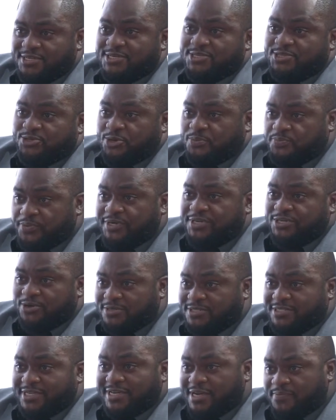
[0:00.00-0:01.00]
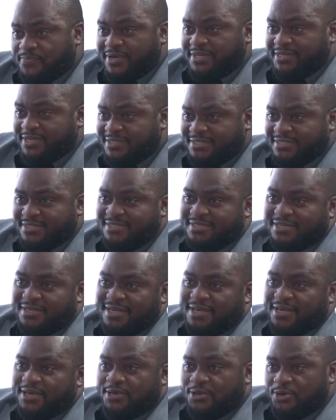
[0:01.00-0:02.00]
So you print all 600 pages,
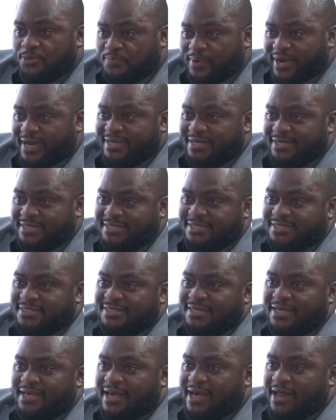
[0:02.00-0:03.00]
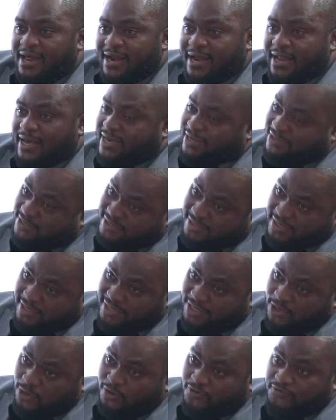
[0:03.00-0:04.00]
you pack it like
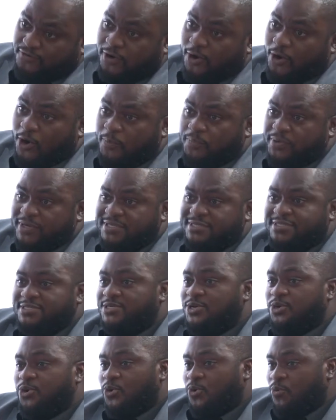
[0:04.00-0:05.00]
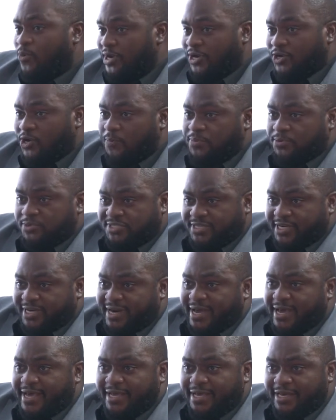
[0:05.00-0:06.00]
3 or 4 copies, one copy to
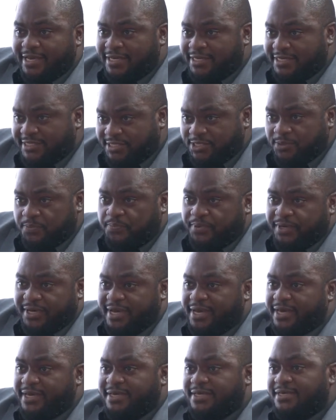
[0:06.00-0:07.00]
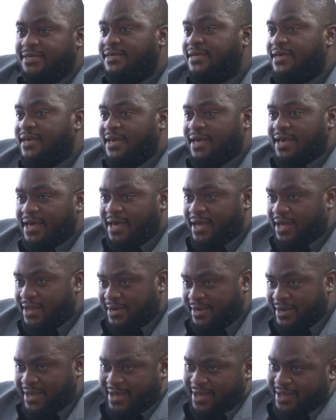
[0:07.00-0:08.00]
TRA, TPA, and